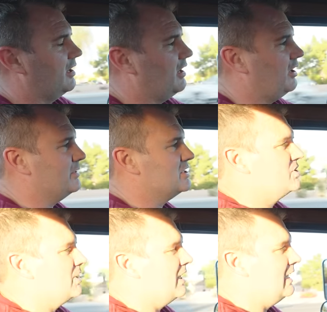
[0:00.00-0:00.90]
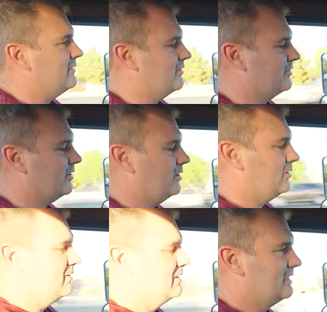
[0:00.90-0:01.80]
always jive, and so
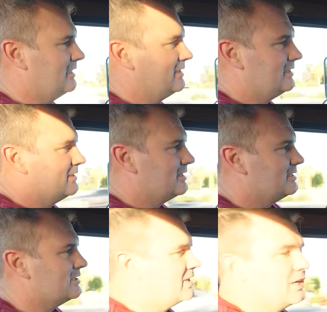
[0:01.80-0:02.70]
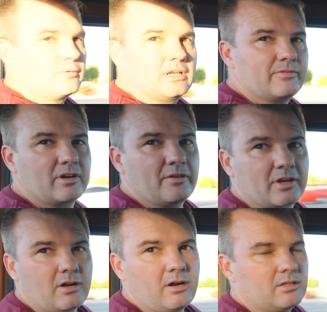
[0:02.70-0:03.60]
just get rid of it on the
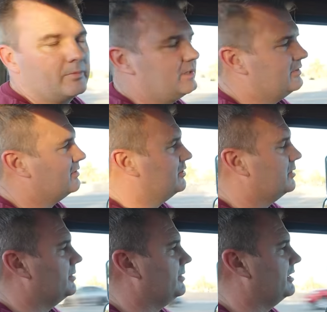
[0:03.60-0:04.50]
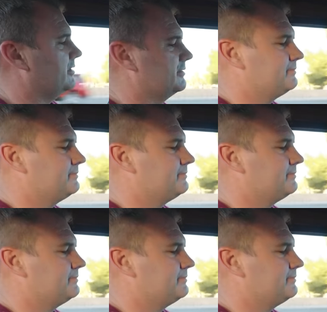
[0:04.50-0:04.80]
column and it's a little bit better.